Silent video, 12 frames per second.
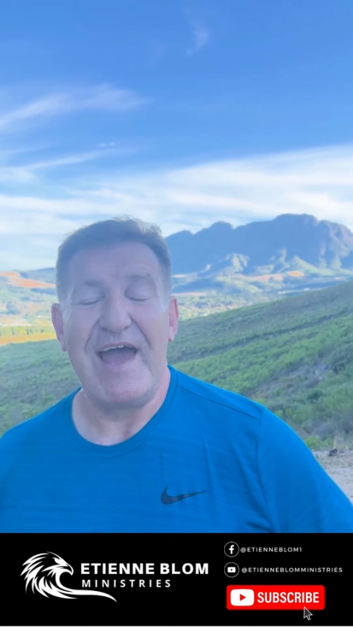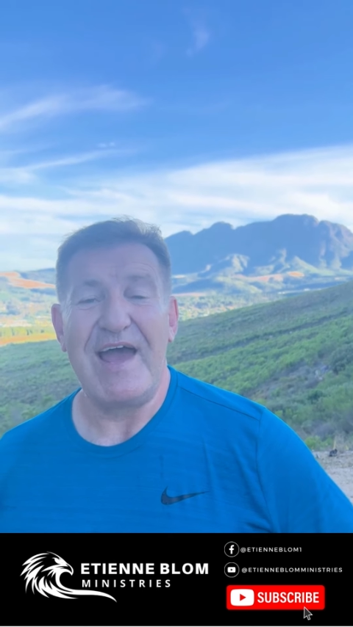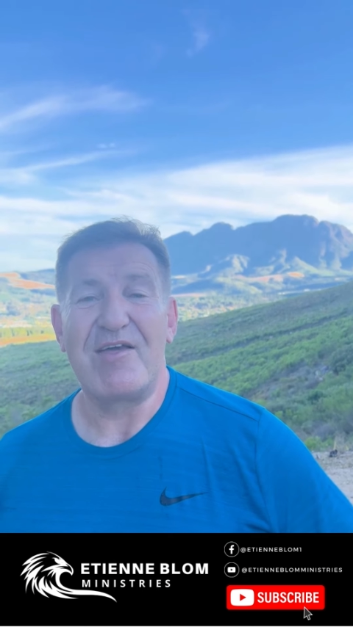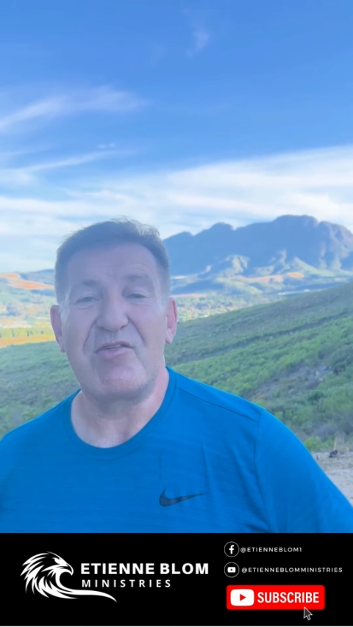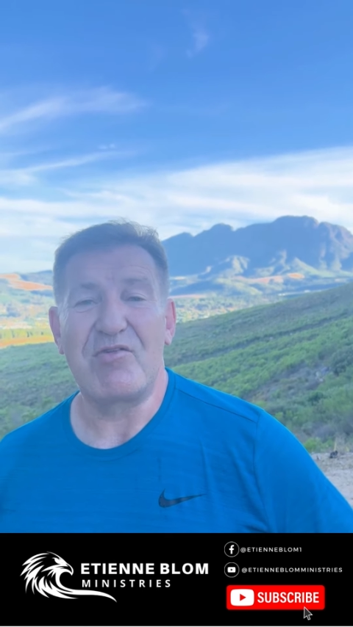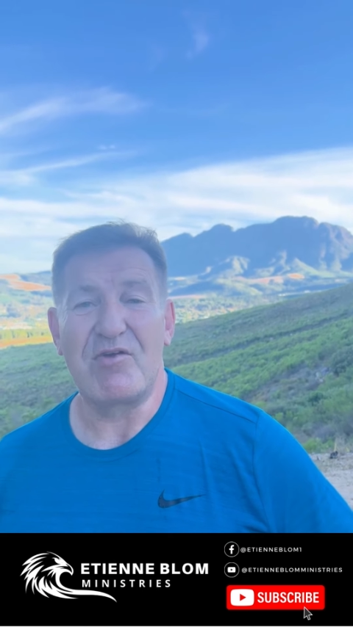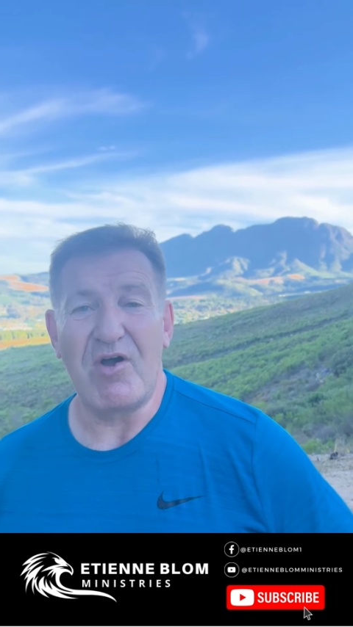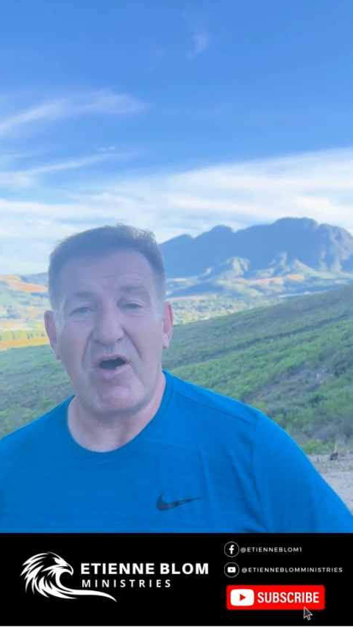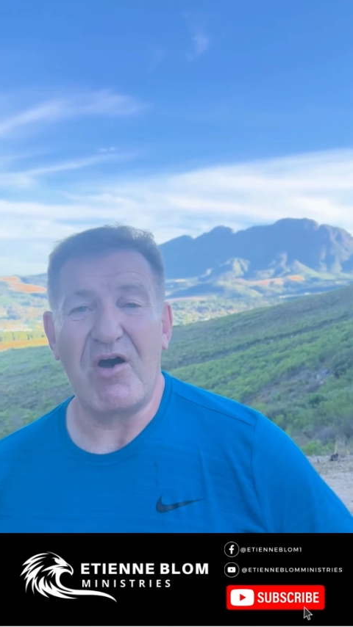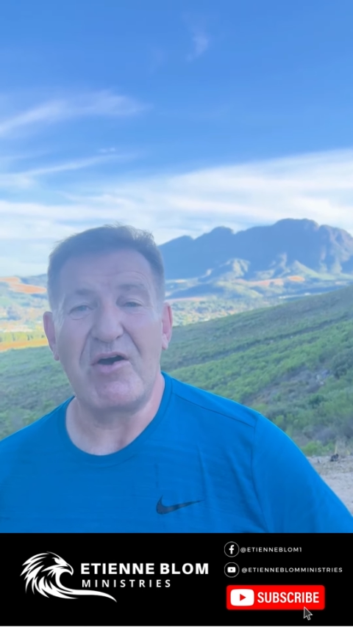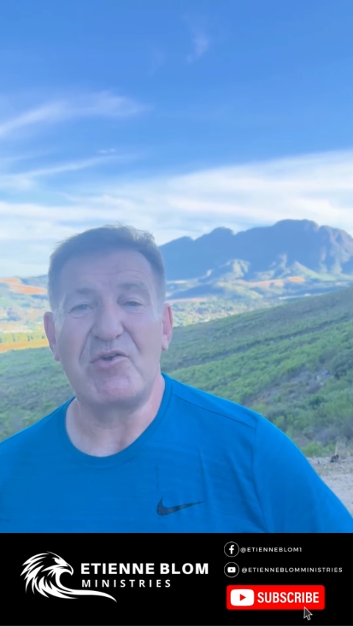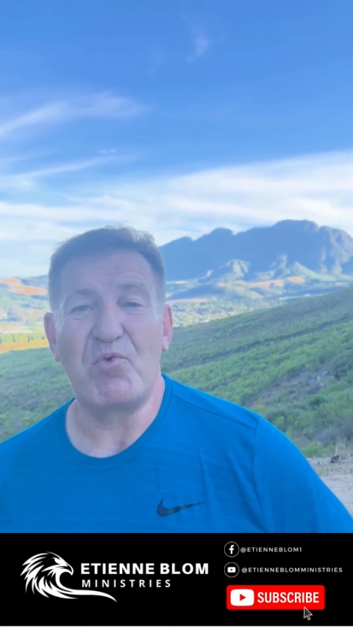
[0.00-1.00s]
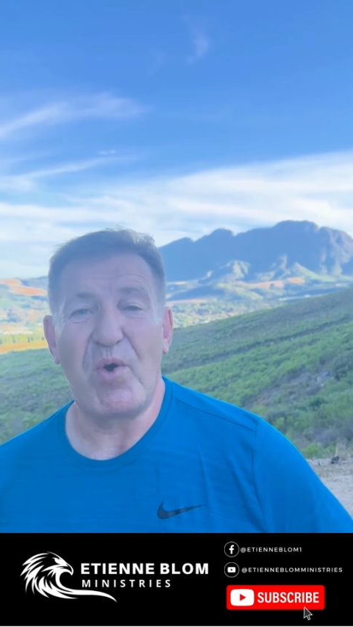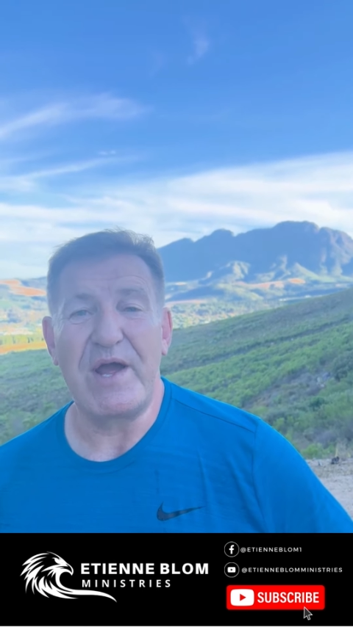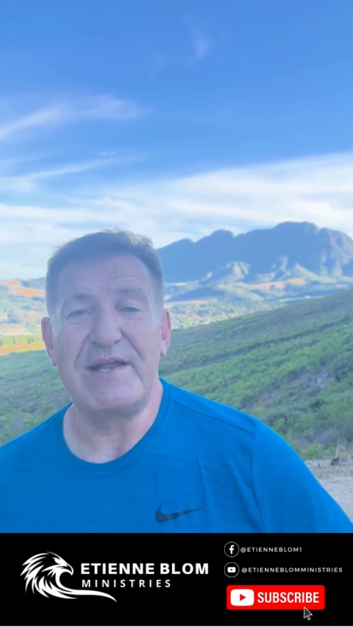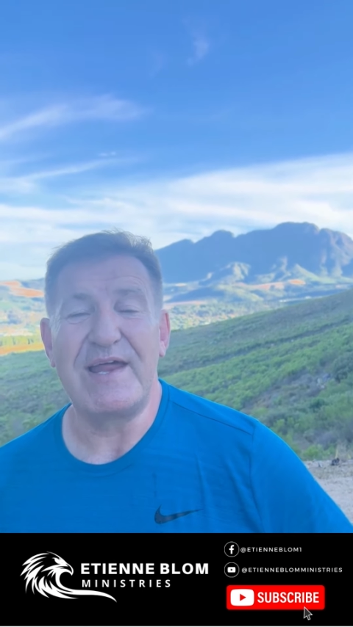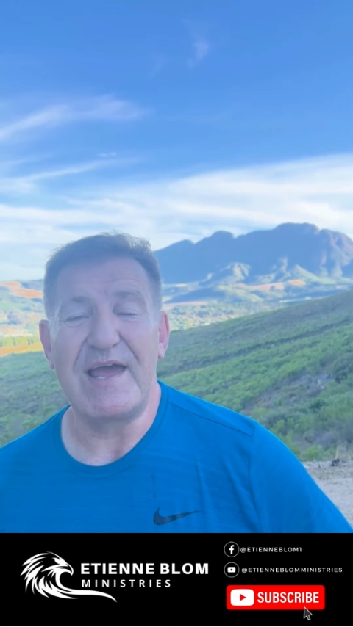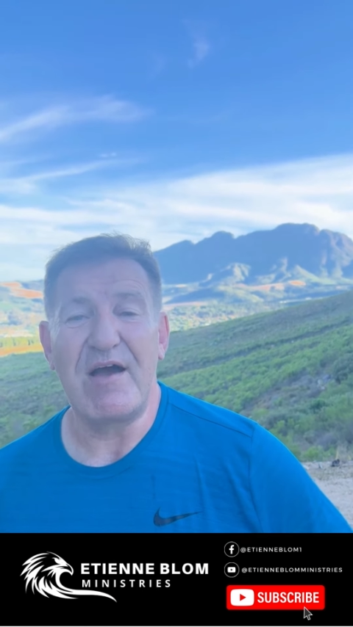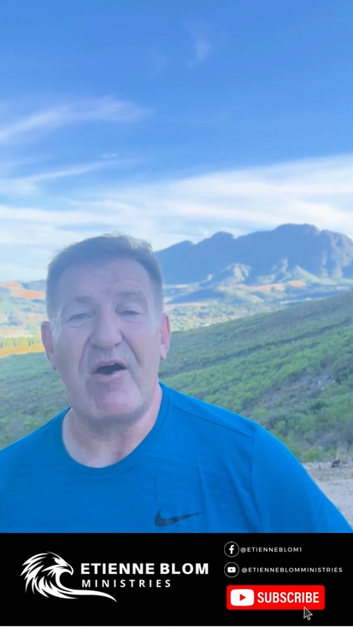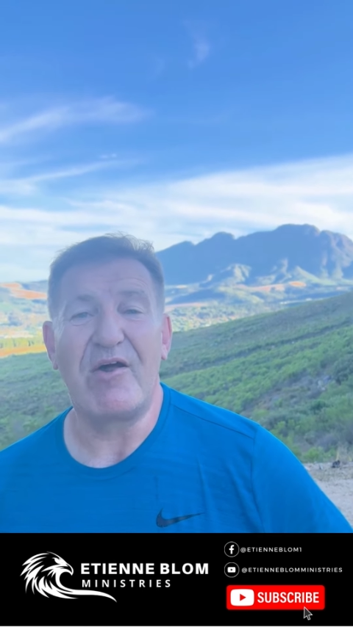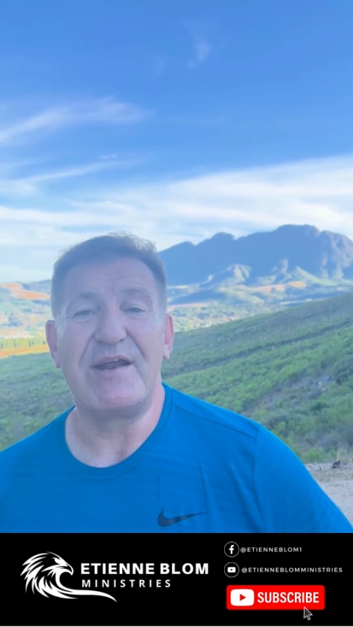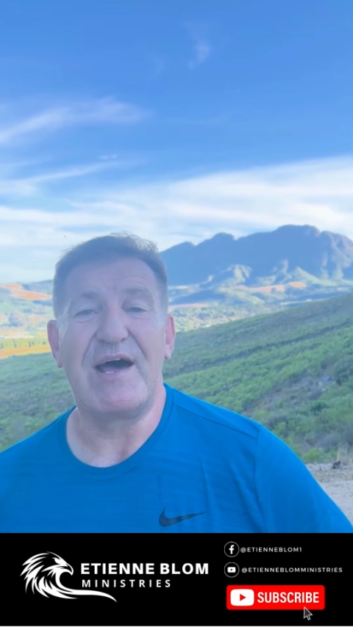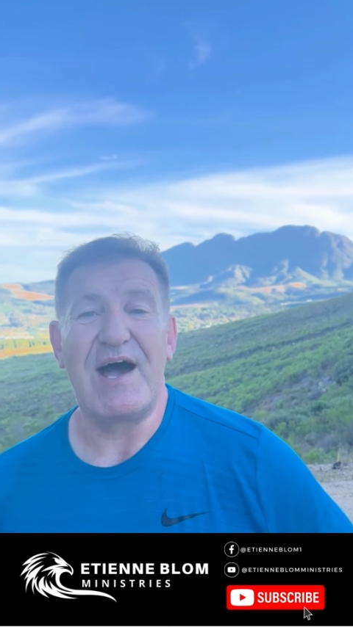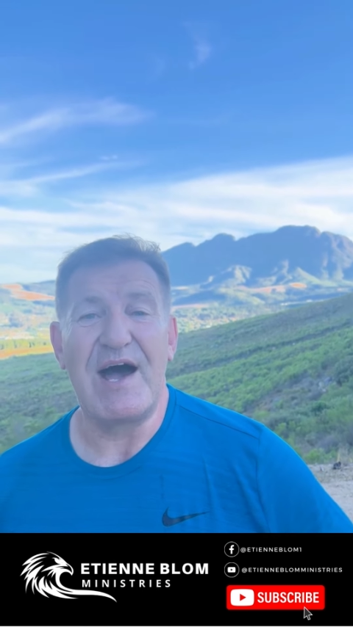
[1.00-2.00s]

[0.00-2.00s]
is God waiting on